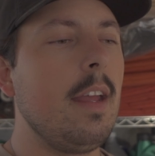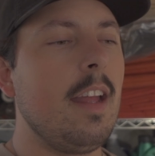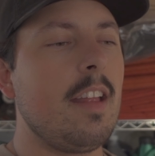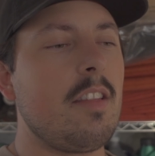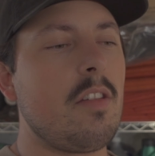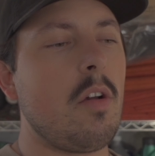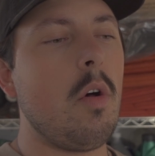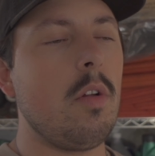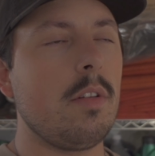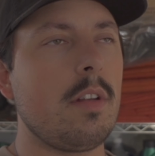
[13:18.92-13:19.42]

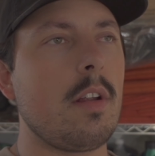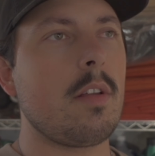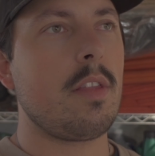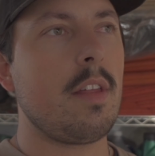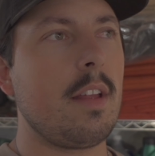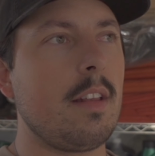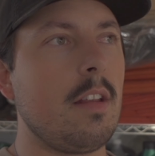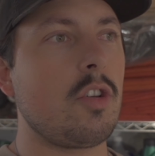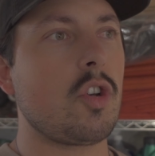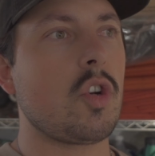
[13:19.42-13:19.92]
it's a whole nother
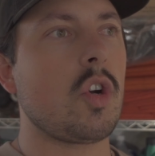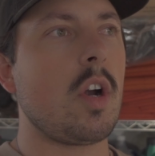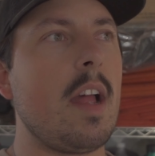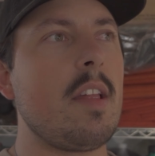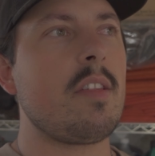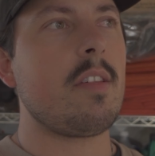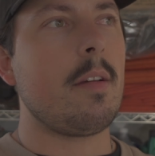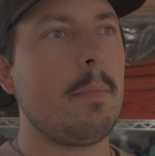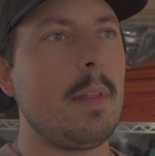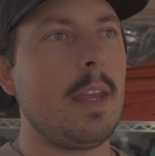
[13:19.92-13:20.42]
thing to try
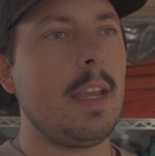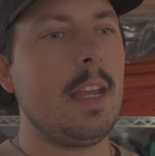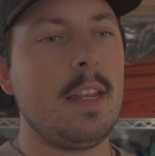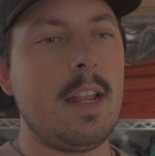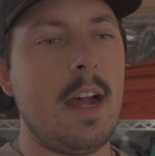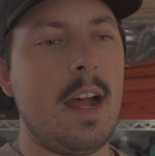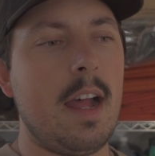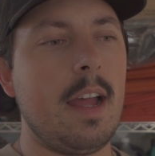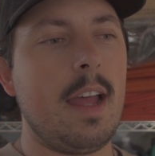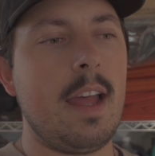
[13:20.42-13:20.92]
something and
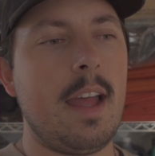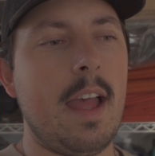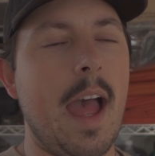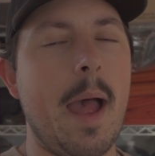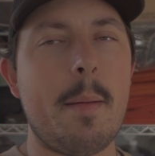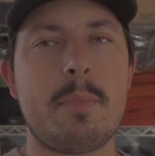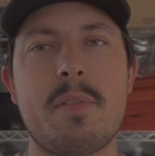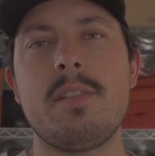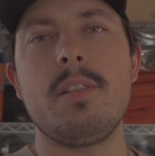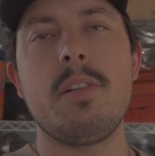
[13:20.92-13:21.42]
not
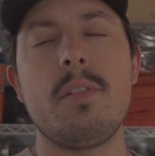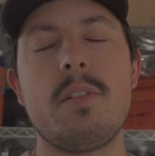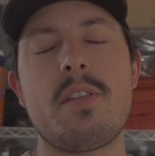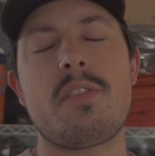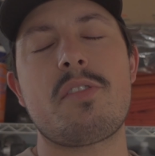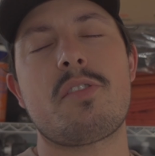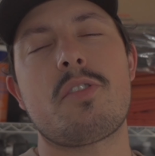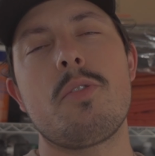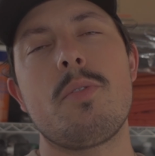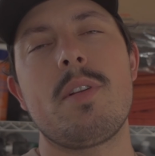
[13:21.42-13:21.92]
absolutely
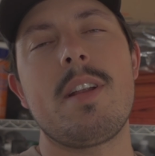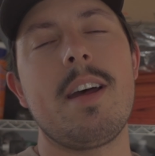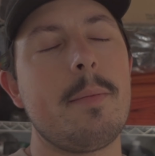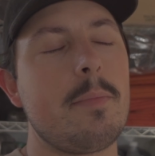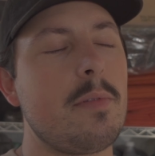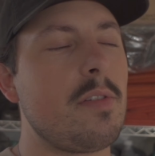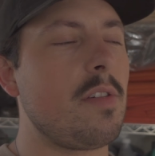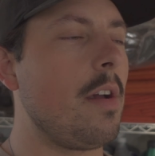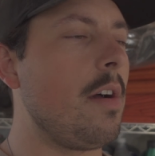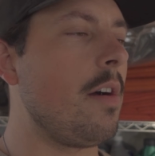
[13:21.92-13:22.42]
screw it
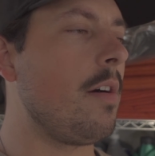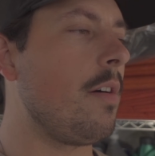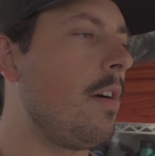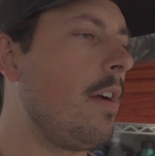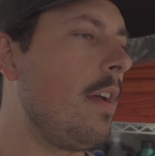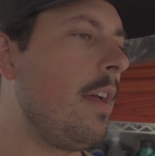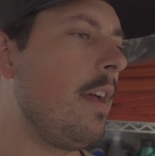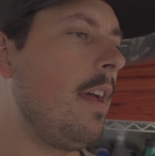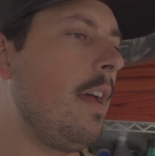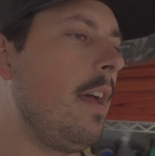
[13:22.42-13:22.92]
up. So
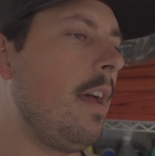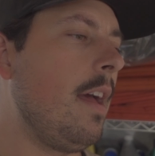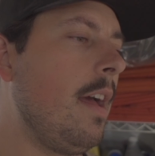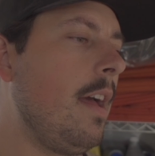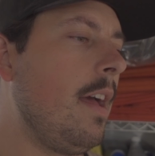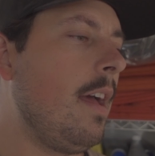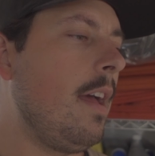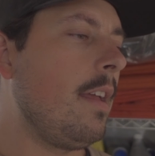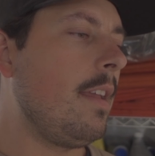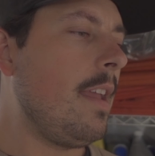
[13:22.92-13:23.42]

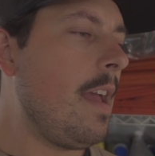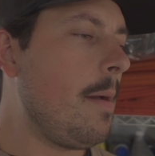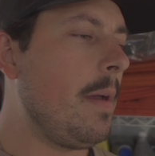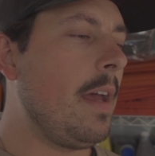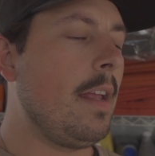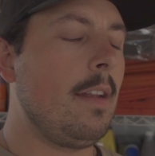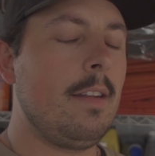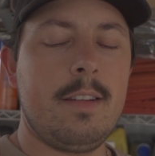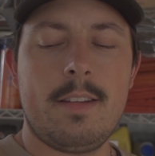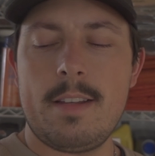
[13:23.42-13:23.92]
yeah,
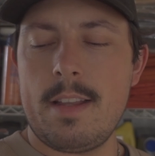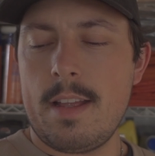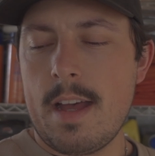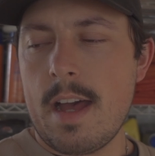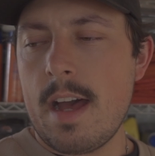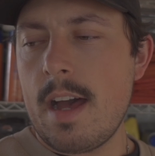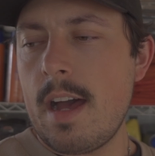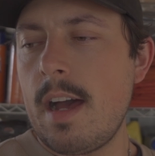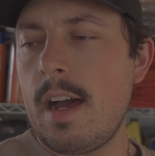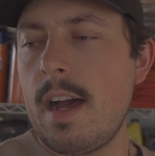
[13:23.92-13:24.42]
man,
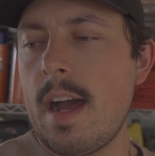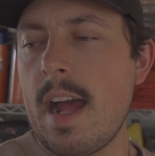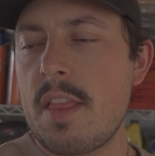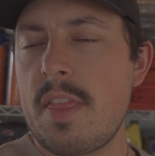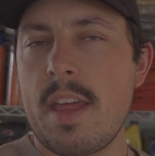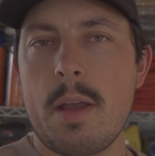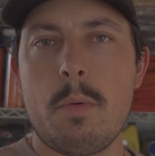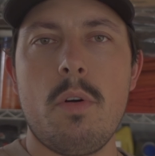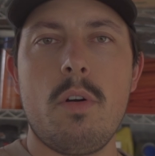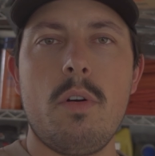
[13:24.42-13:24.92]
I
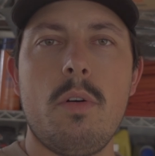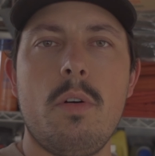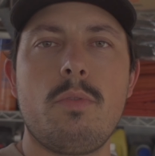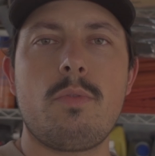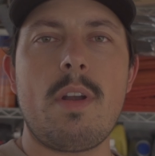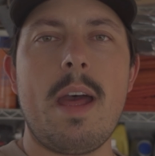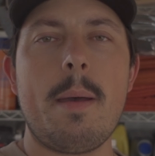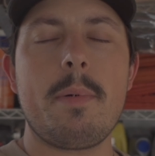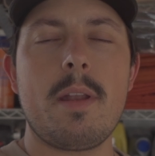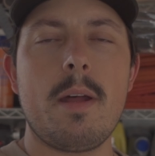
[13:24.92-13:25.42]
think we'll
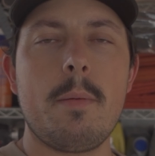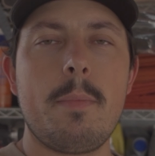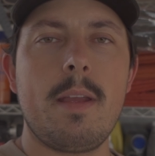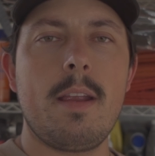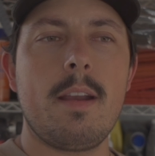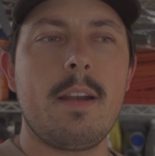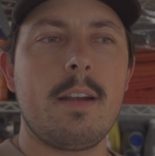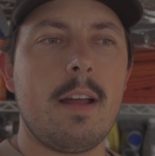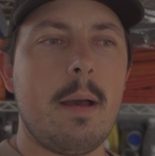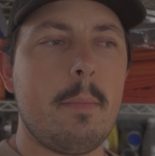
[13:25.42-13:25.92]
wrap it up here.